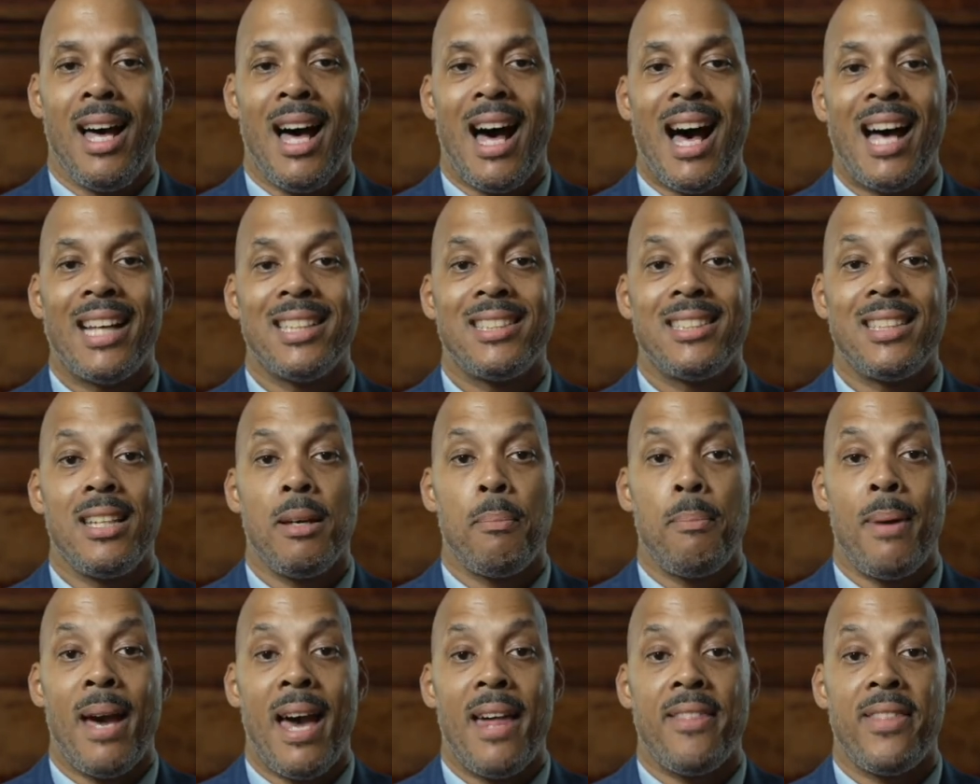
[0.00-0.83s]

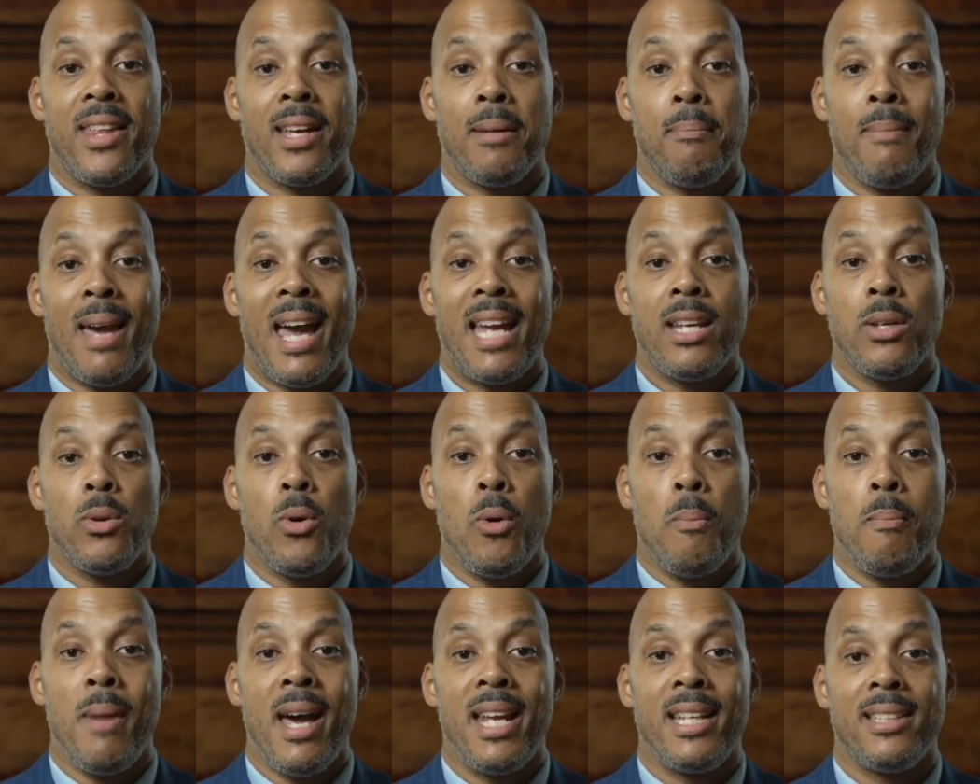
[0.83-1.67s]
Osteopathic manual
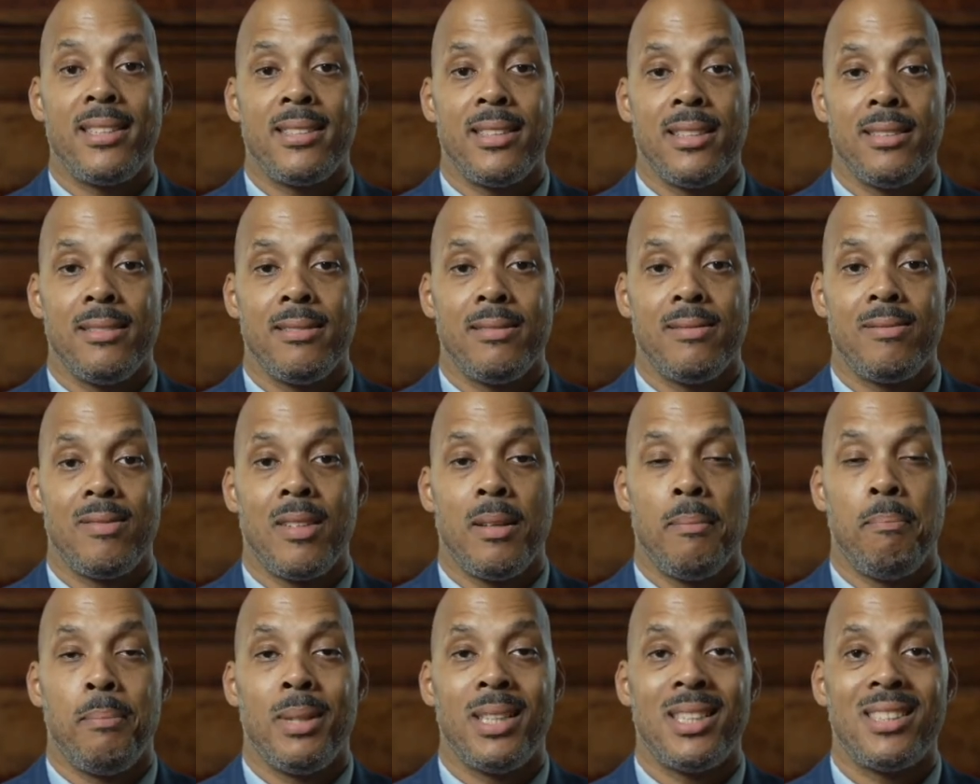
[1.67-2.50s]
medicine,
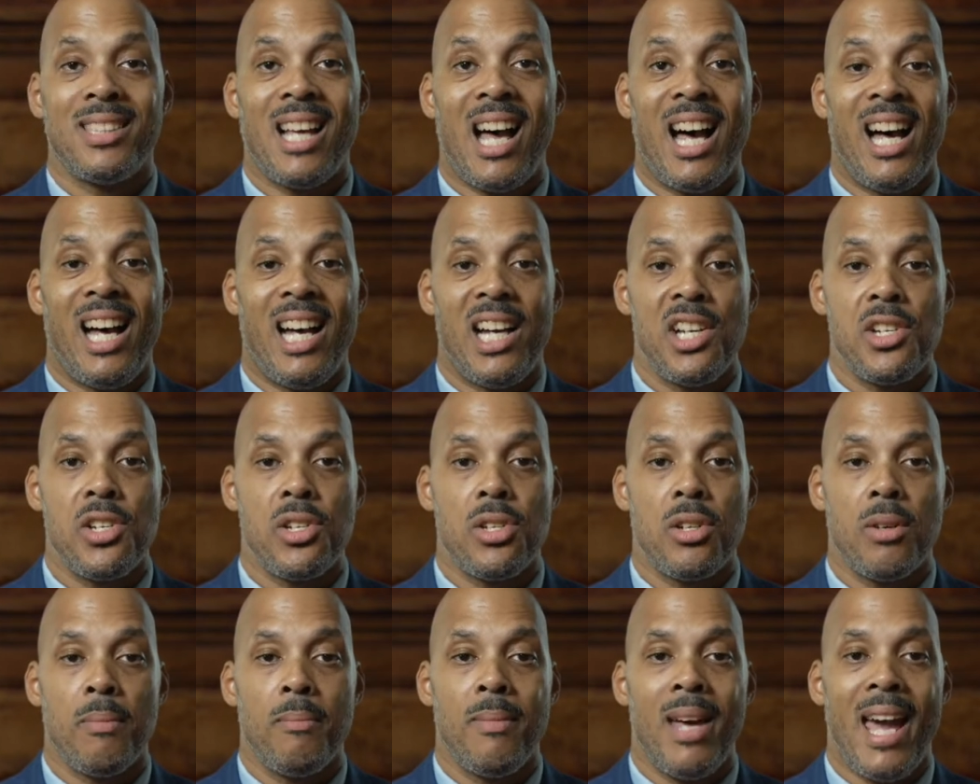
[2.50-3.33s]
massage,
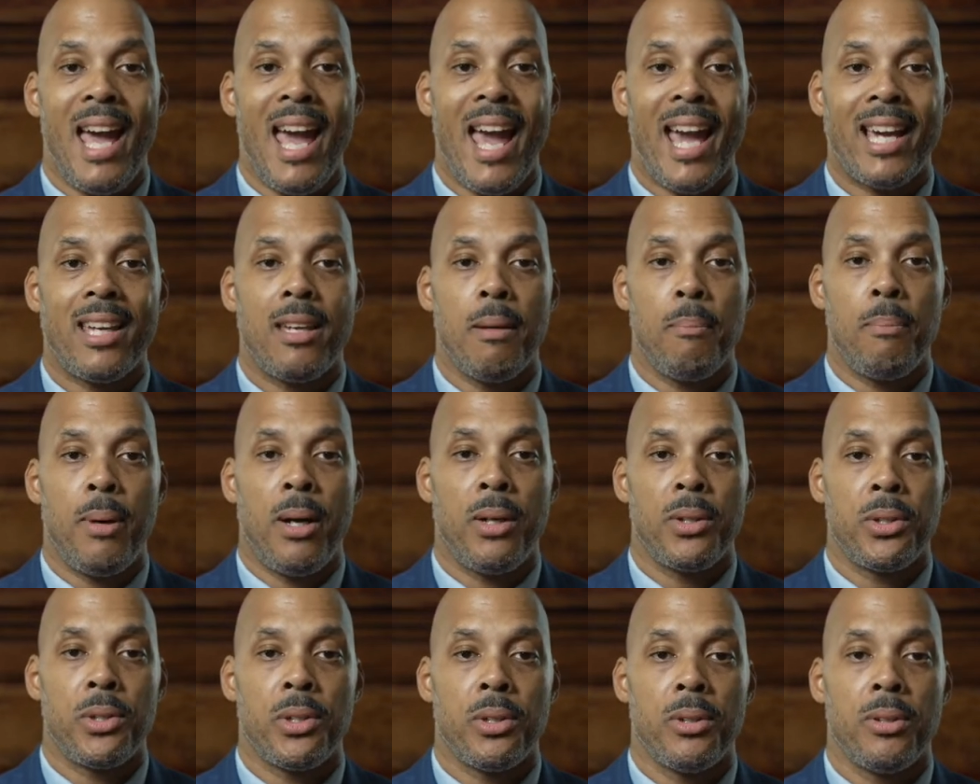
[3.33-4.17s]

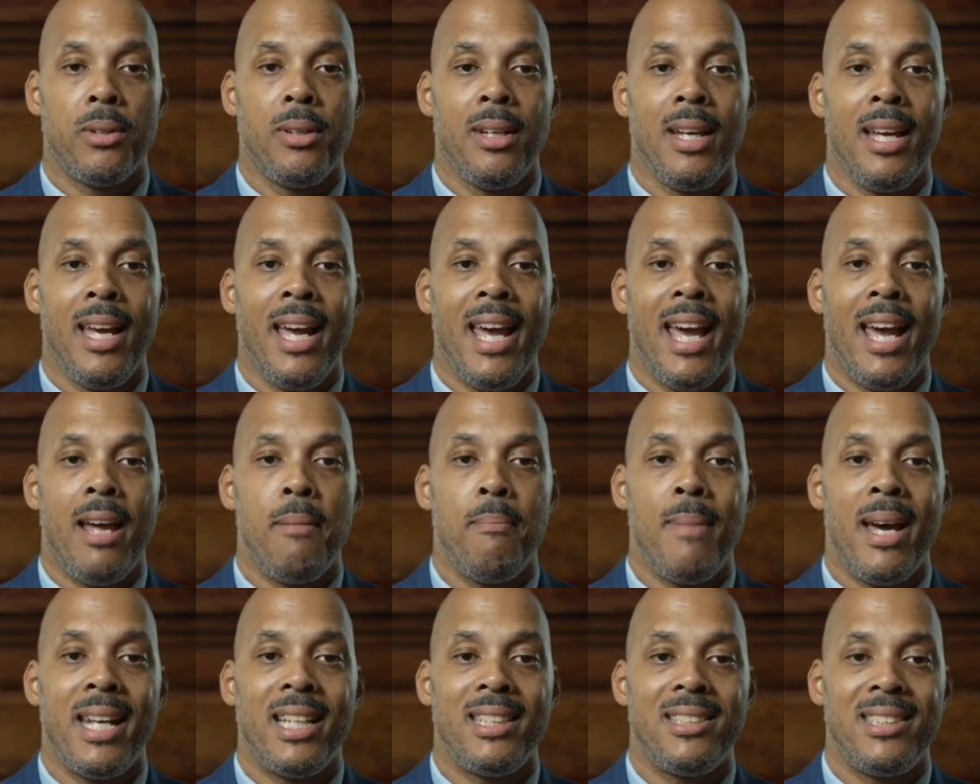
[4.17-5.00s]
acupuncture, and
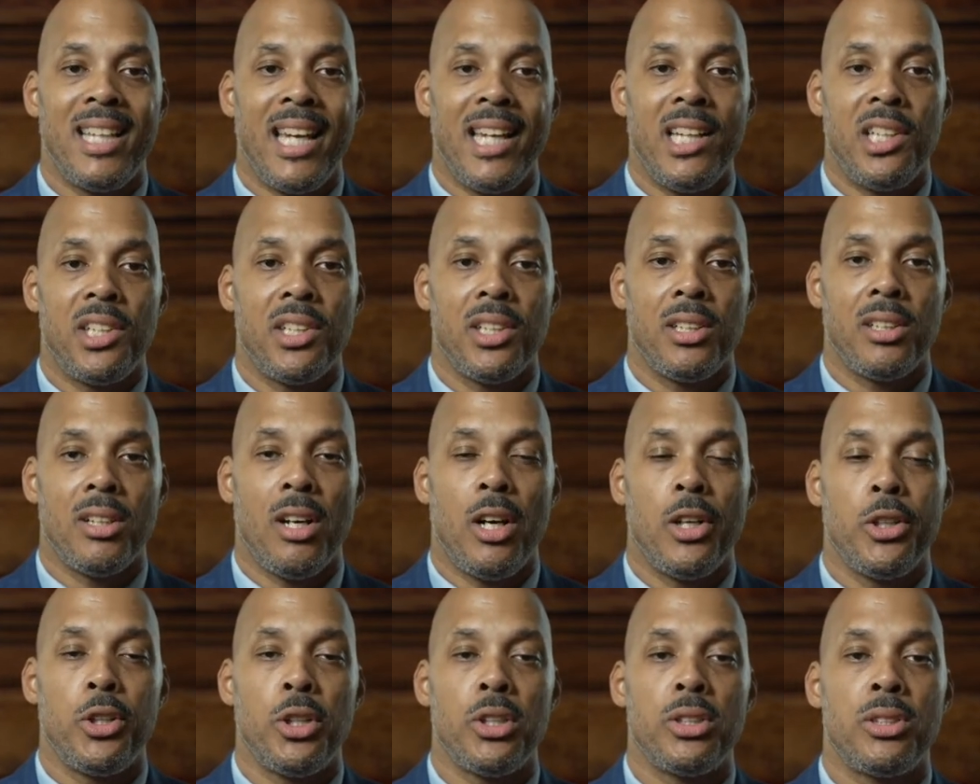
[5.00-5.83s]
meditation
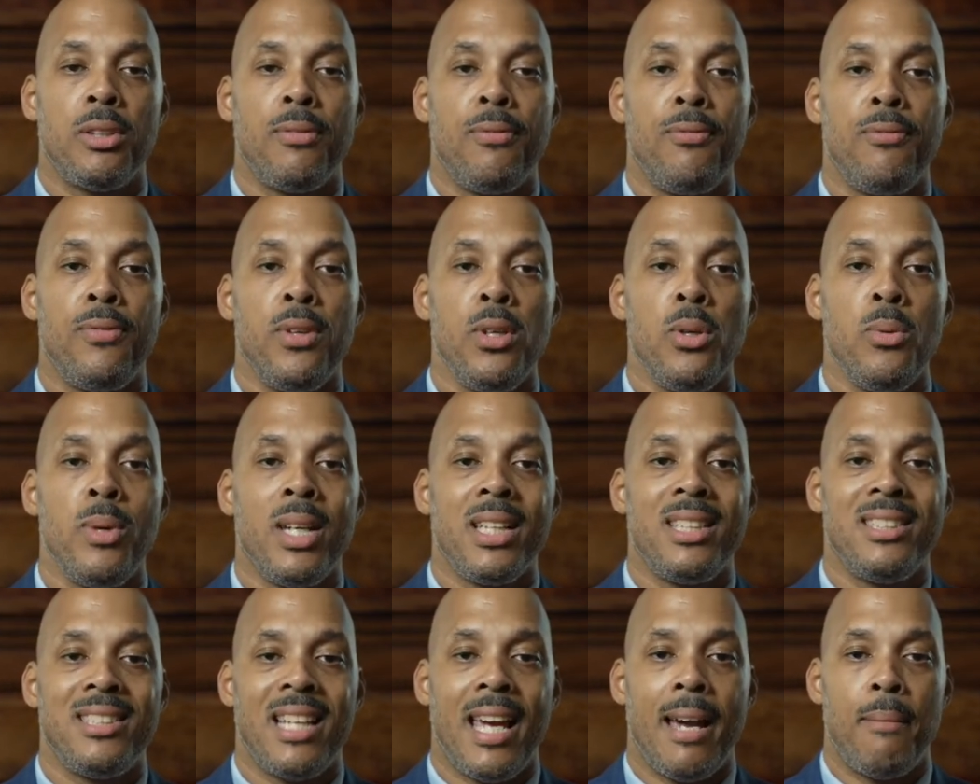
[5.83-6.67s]
are just a few
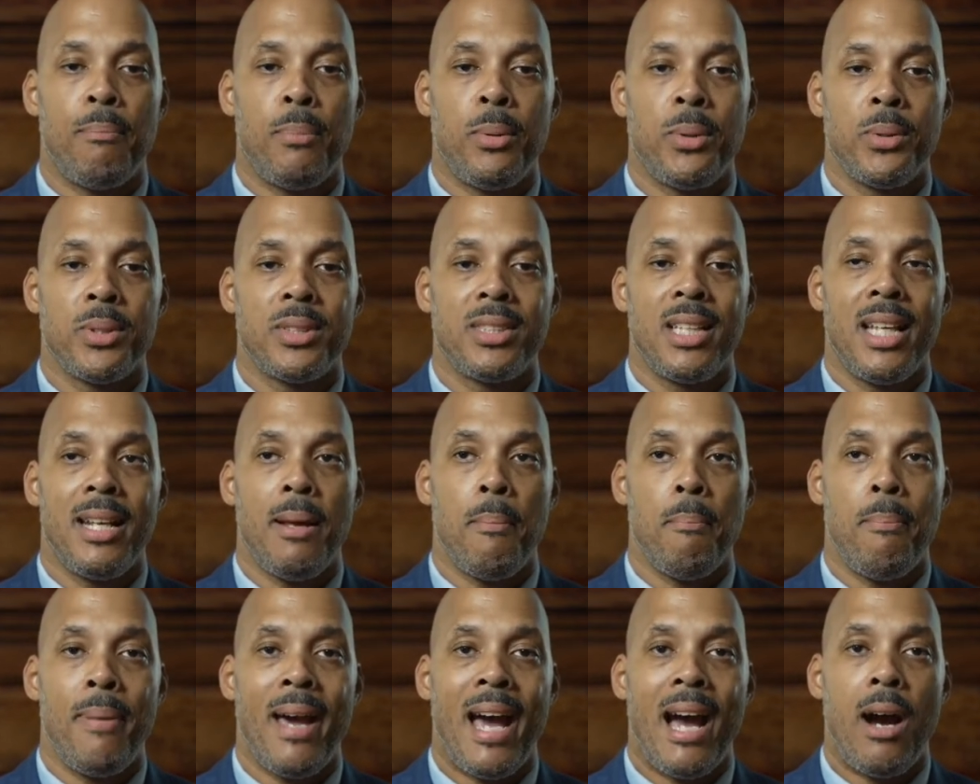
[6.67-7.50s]
examples that
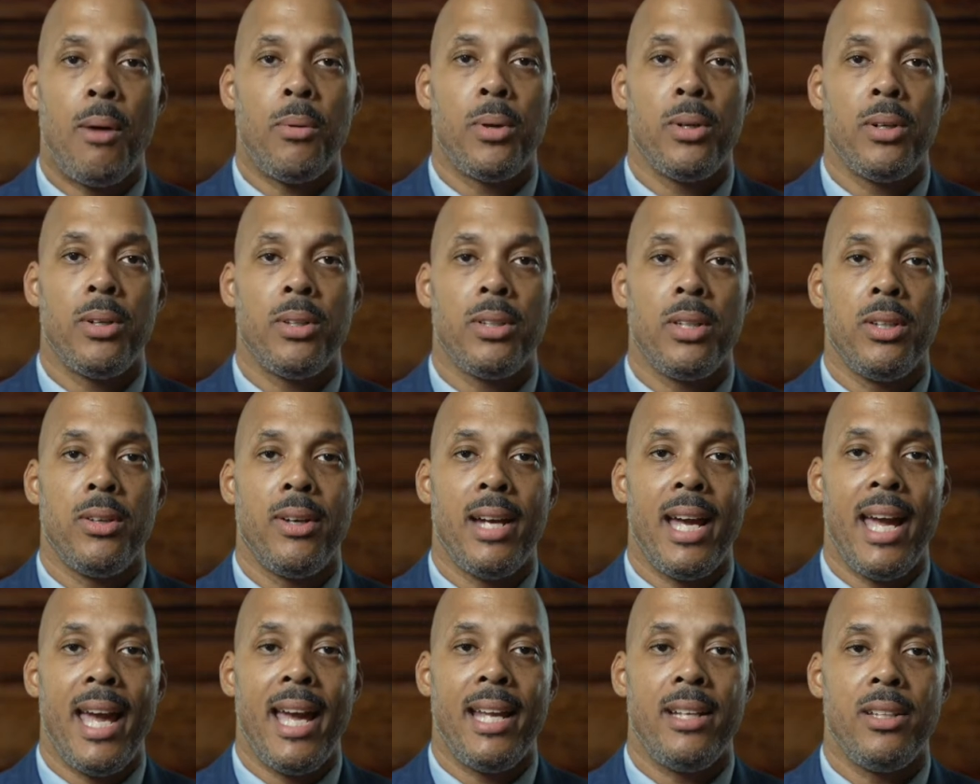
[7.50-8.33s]
empower your
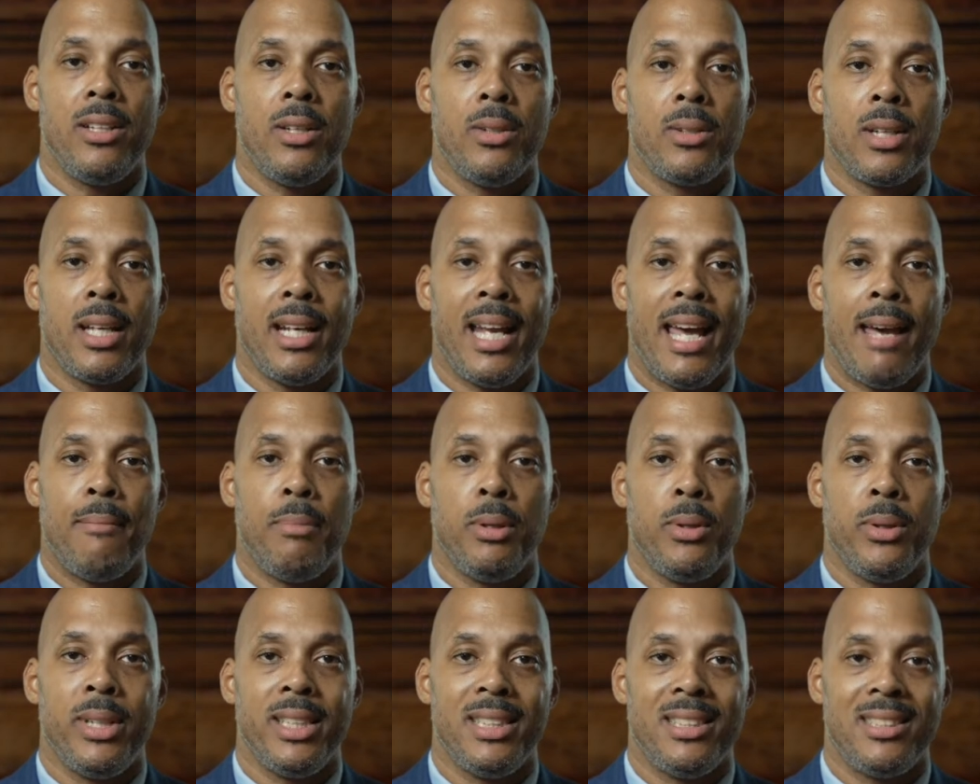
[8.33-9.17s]

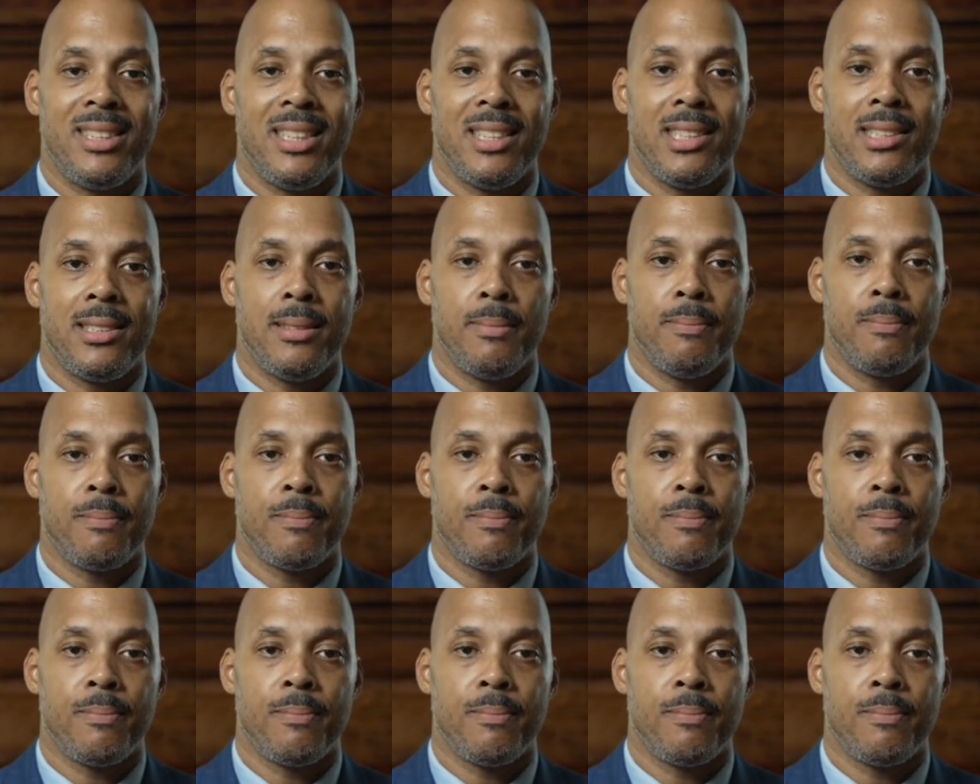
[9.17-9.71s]
endocannabinoid system.